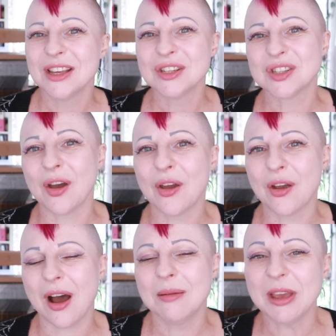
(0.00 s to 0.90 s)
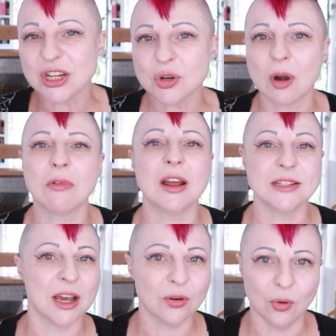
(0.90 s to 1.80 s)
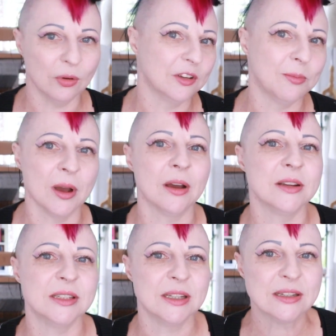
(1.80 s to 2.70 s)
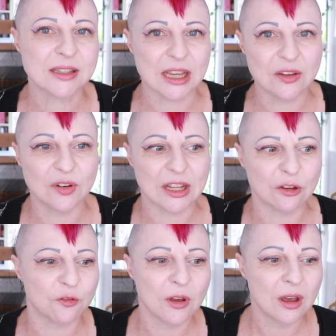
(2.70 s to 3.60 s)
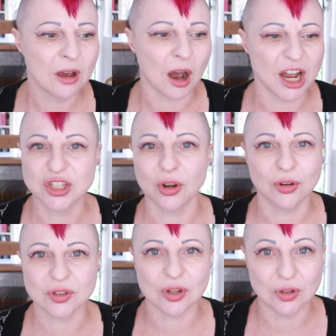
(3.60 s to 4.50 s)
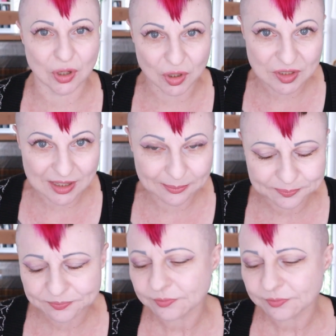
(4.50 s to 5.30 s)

So I make sure I write down all of my ideas, even if I don't use them.